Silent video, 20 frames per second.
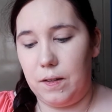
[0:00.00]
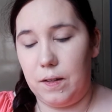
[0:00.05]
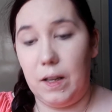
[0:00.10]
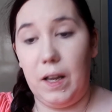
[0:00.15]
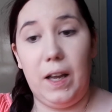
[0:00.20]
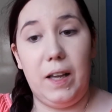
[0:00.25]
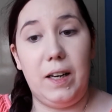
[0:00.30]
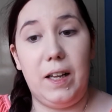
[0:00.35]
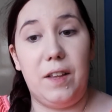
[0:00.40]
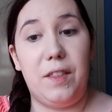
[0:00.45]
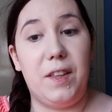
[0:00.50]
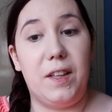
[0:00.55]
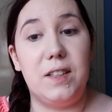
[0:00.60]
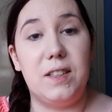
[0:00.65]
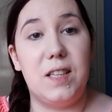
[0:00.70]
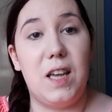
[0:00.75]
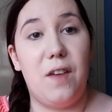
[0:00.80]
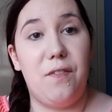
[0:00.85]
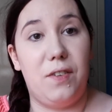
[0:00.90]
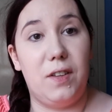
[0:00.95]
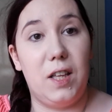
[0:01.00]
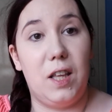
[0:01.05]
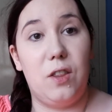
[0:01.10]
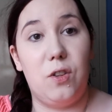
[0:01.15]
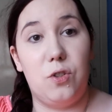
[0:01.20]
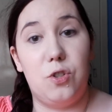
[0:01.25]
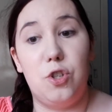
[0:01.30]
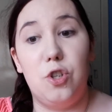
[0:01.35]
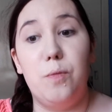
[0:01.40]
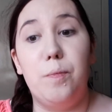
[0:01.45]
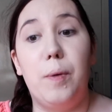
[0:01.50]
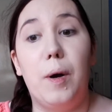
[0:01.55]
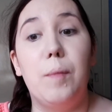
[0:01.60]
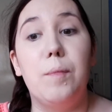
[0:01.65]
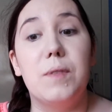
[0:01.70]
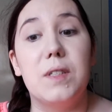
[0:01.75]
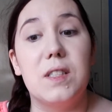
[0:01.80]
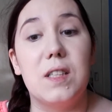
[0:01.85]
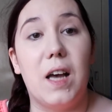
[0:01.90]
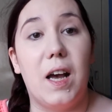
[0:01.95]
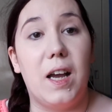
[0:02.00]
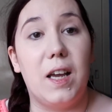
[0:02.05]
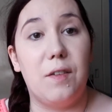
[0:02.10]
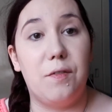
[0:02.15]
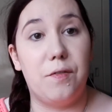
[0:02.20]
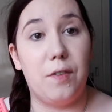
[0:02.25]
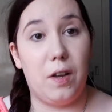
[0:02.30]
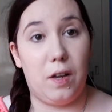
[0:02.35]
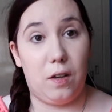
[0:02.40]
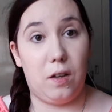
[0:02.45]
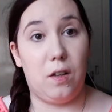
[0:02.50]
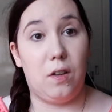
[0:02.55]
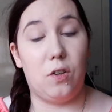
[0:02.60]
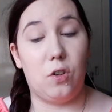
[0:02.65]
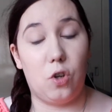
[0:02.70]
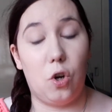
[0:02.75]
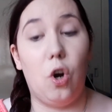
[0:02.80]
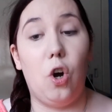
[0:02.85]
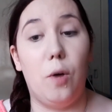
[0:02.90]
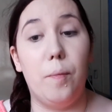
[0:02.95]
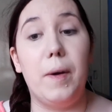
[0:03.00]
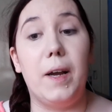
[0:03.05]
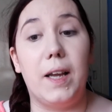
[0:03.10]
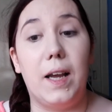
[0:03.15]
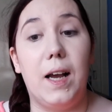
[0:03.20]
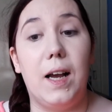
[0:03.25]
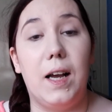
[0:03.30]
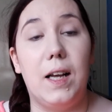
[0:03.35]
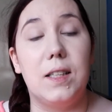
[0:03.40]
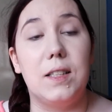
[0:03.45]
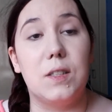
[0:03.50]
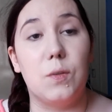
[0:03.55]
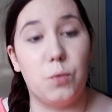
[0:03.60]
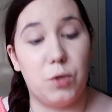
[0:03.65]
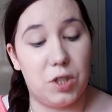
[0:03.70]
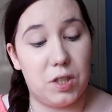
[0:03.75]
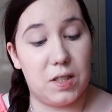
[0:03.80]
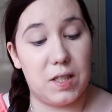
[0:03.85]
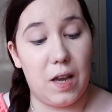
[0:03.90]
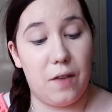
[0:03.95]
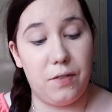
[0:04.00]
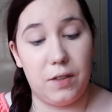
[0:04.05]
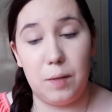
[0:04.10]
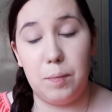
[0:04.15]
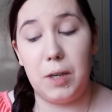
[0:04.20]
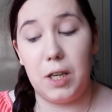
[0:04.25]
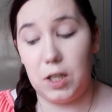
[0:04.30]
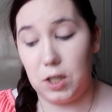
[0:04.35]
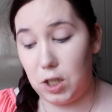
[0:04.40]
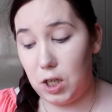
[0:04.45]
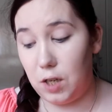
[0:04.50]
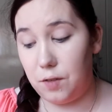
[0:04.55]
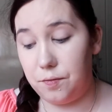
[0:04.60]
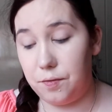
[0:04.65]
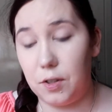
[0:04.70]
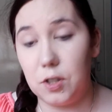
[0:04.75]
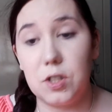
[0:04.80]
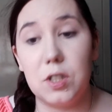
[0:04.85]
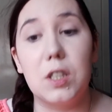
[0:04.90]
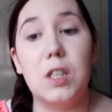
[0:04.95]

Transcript: And I think definitely the 2 pumps that I've got on my hand would definitely be enough to